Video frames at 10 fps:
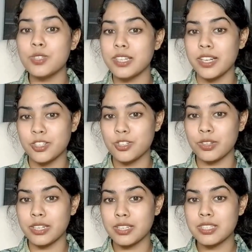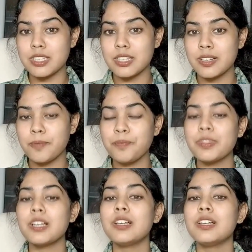those electronics.
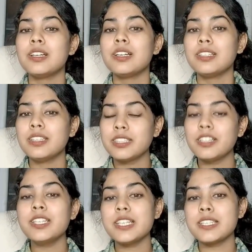The third